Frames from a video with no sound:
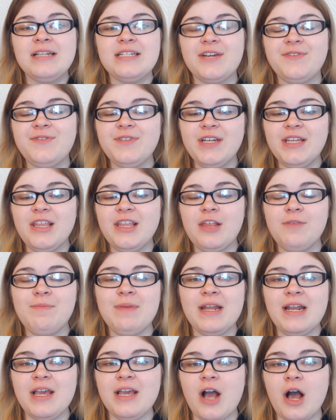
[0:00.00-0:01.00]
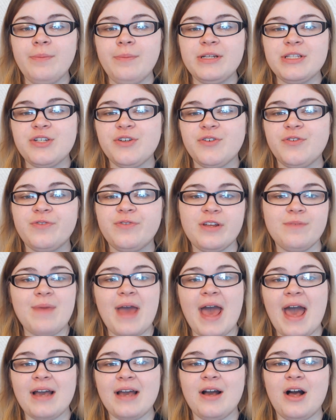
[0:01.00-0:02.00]
Definitely leave me any comments or
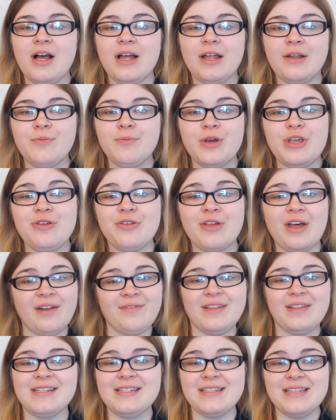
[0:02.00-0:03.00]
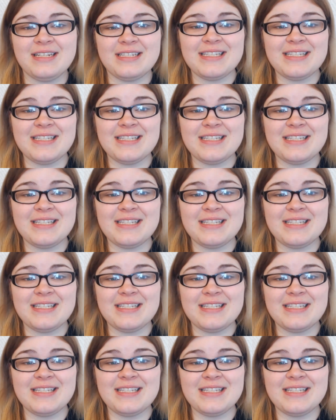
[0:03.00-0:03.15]
feedback on what you thought of the,